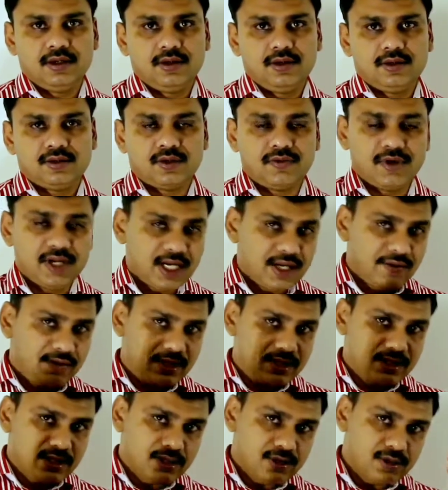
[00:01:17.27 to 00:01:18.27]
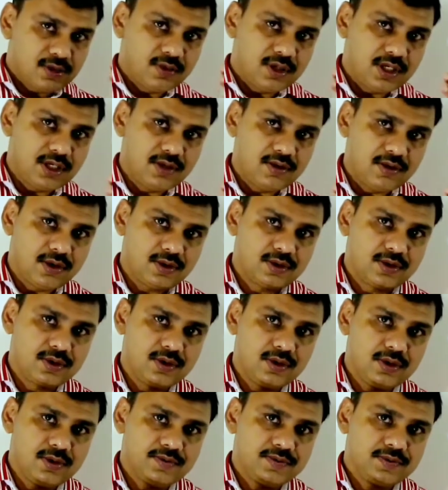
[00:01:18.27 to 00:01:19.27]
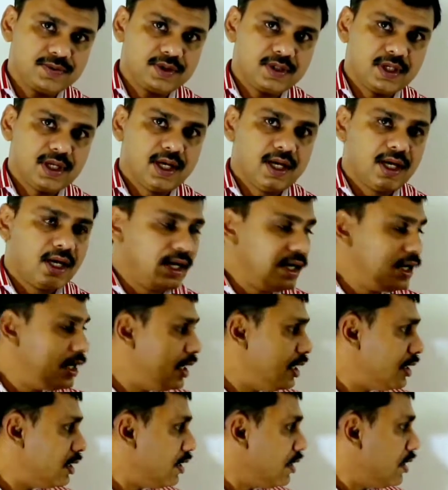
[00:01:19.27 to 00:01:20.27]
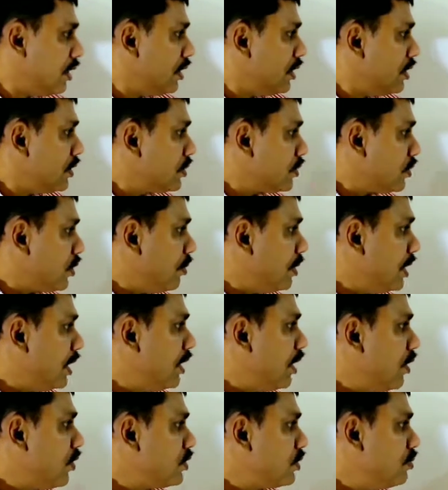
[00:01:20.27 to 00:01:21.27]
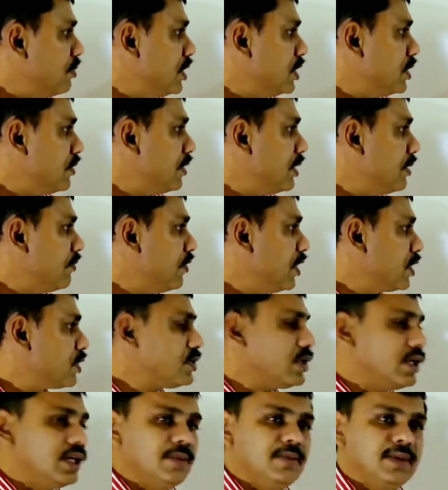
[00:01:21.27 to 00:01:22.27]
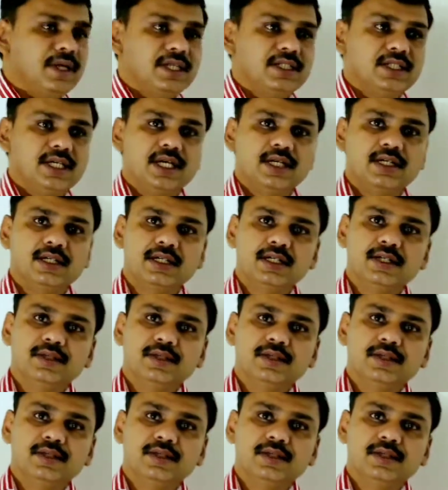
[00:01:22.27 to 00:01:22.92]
So when I was a student also, I had so many doubts between virtual image and